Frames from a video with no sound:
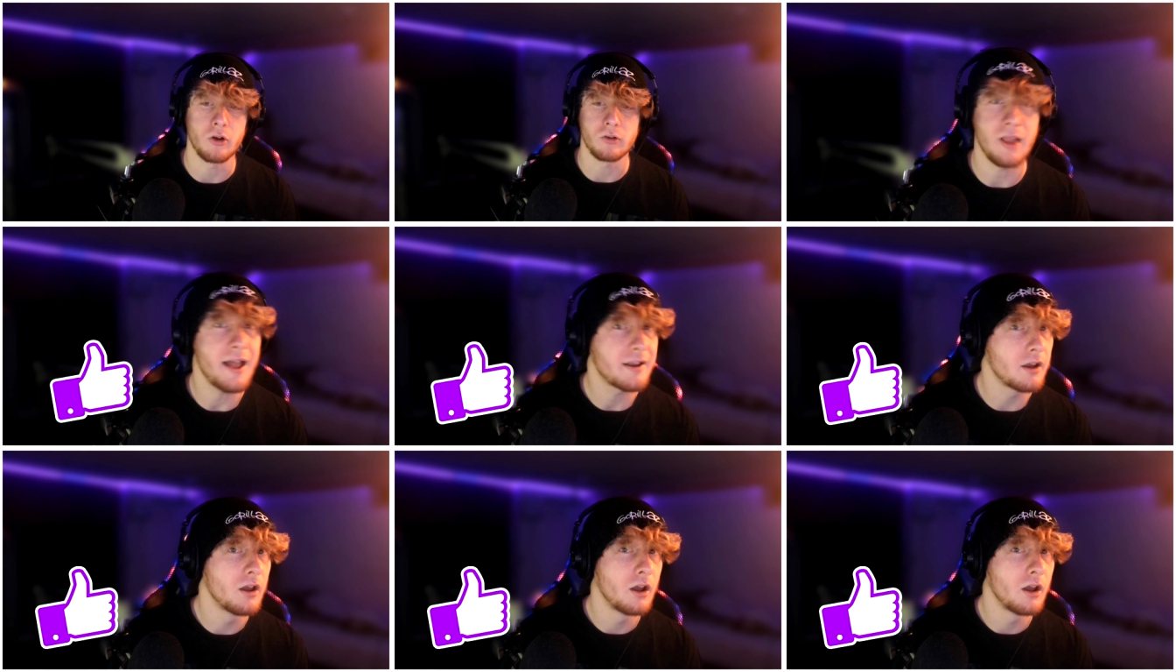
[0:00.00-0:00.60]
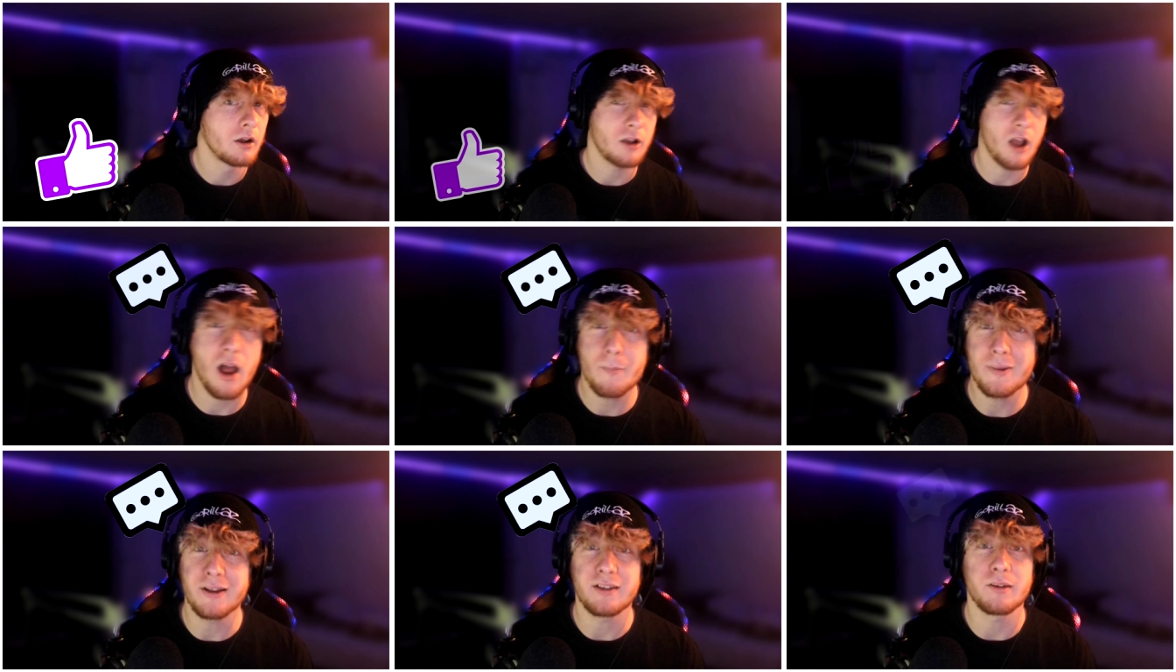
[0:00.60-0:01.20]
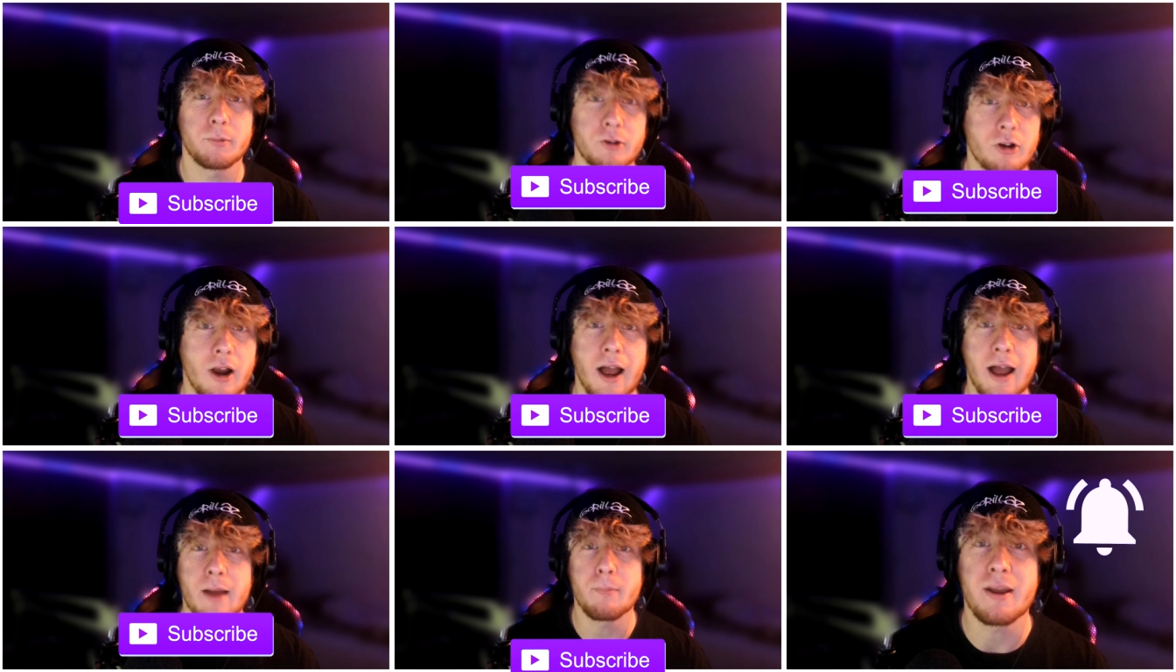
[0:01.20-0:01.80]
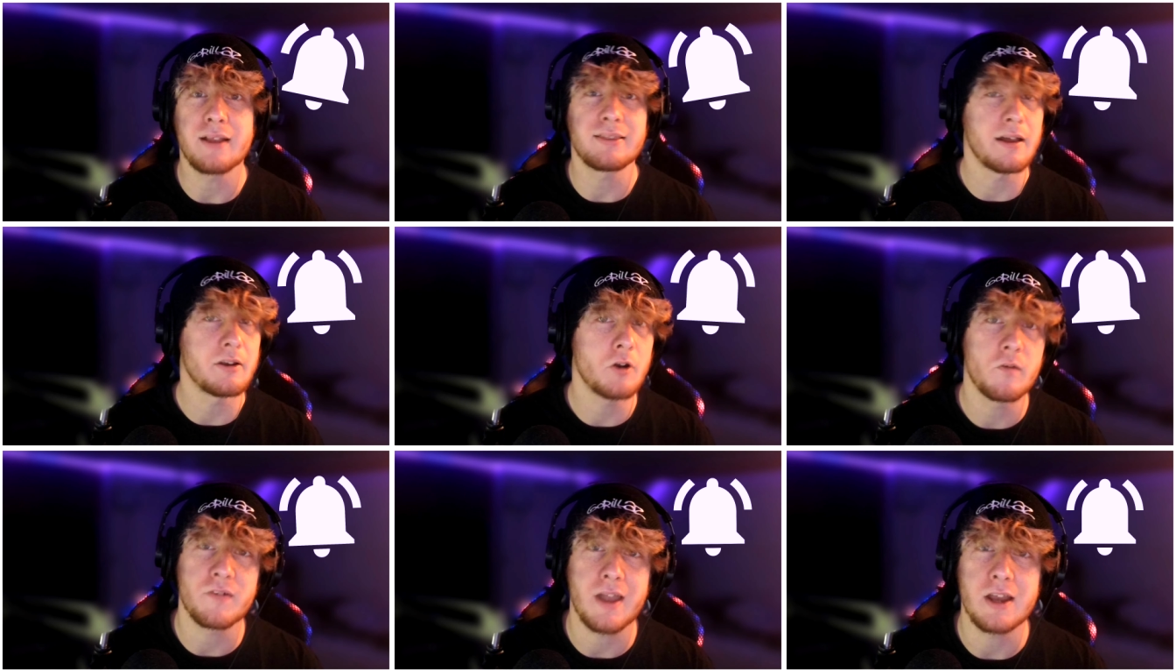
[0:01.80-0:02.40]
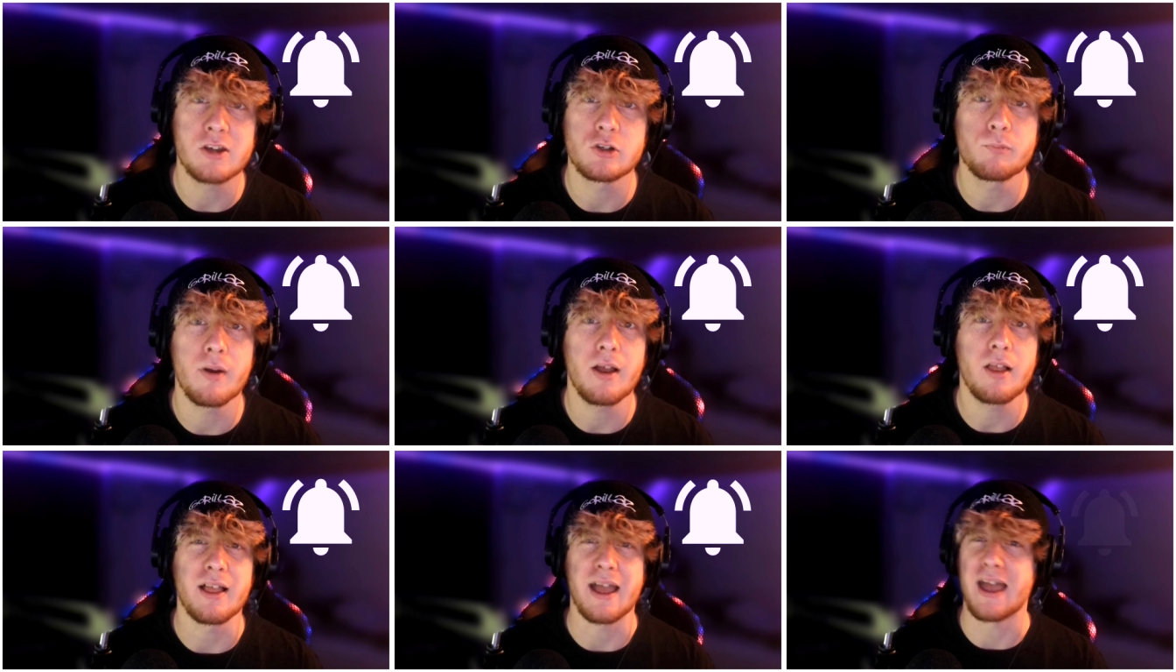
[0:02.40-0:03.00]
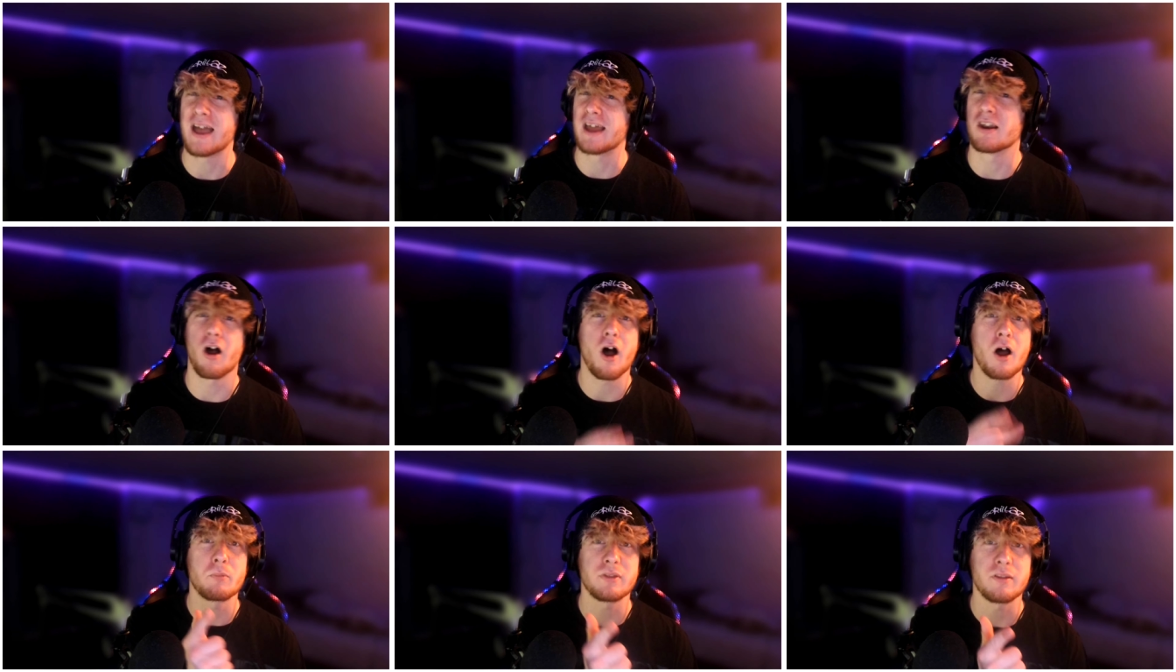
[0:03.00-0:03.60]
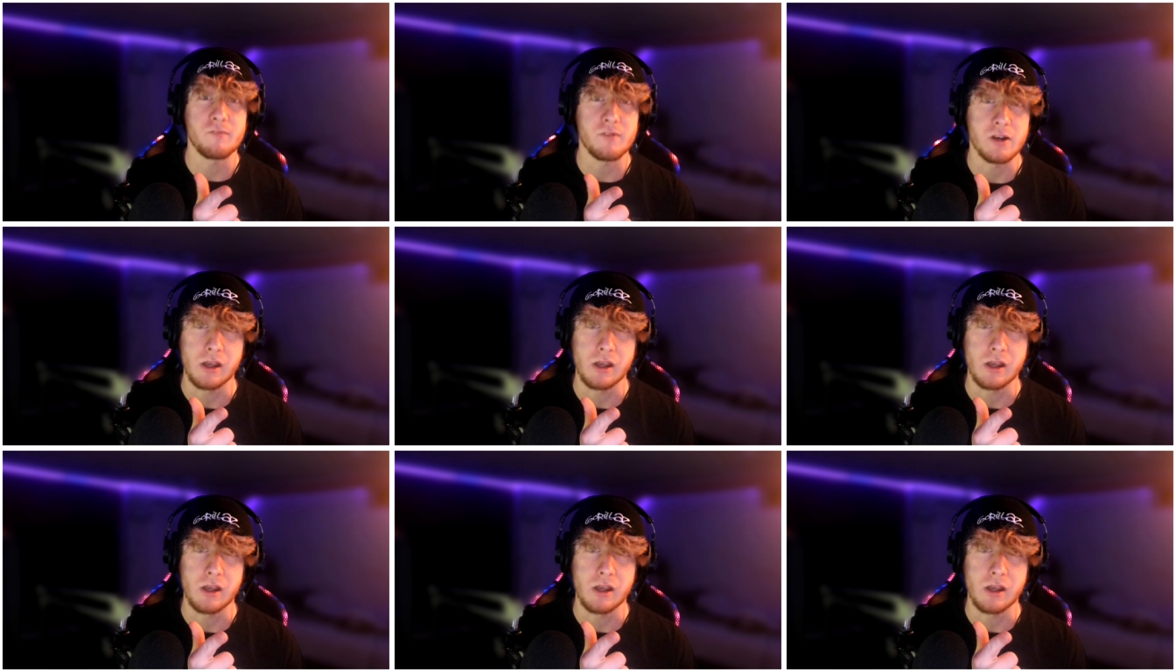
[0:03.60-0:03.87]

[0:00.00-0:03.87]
So like, comment, subscribe, hit that notification bell, and on with the